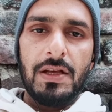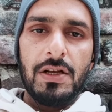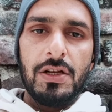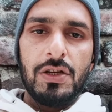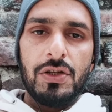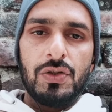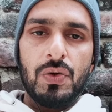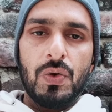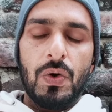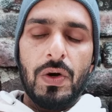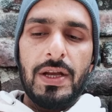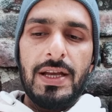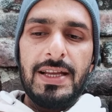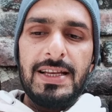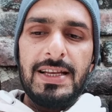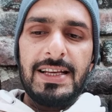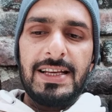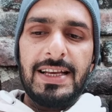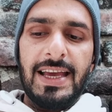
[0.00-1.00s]
So
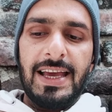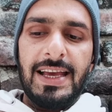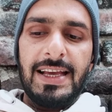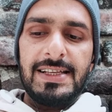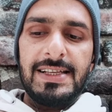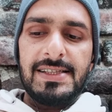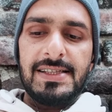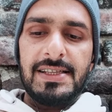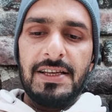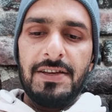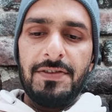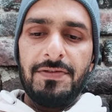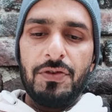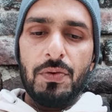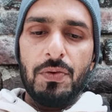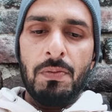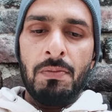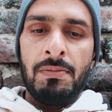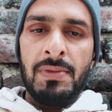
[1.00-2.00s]
in case if
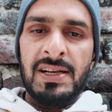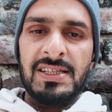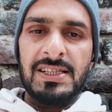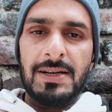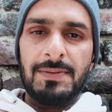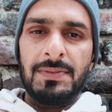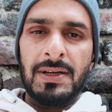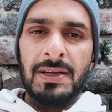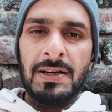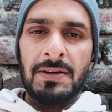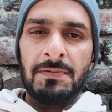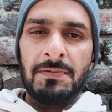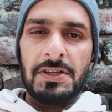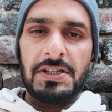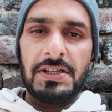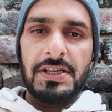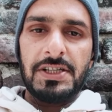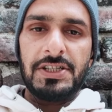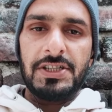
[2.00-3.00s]
you mix up the
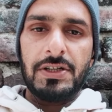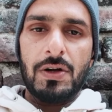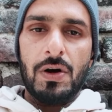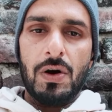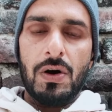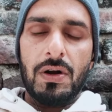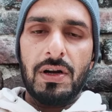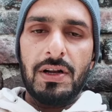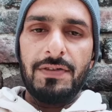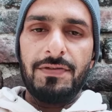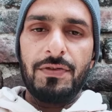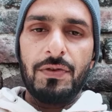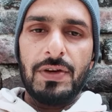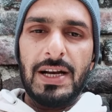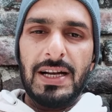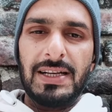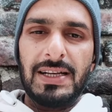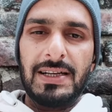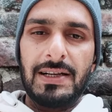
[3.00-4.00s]
conversation or if you
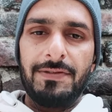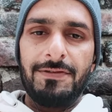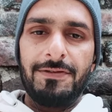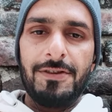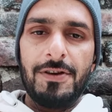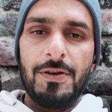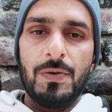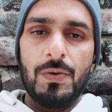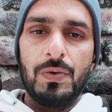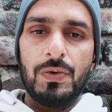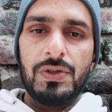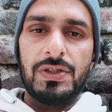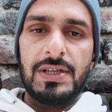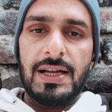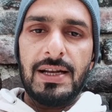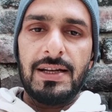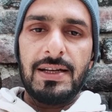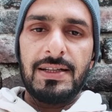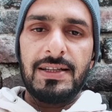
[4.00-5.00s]
get confused,
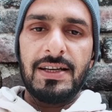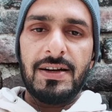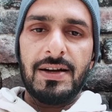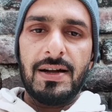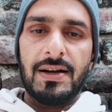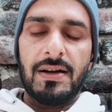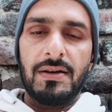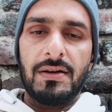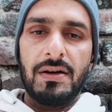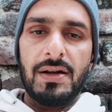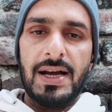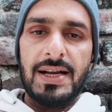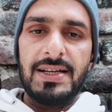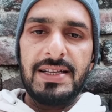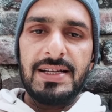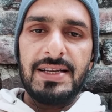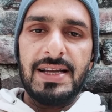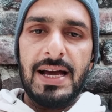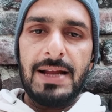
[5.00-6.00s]
then there are
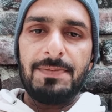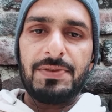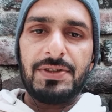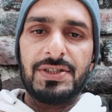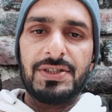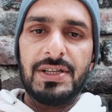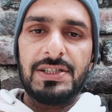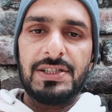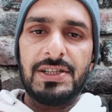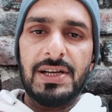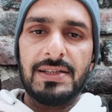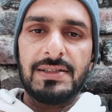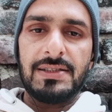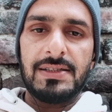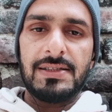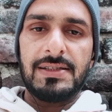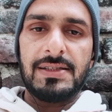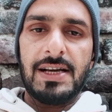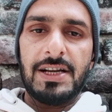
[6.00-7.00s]
99%
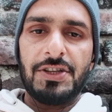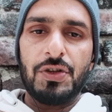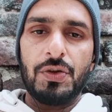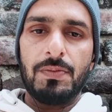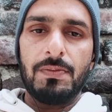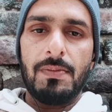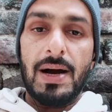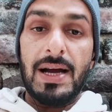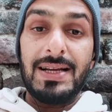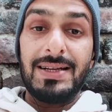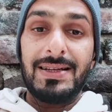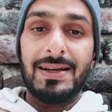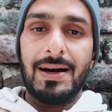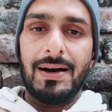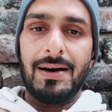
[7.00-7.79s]
chances that you might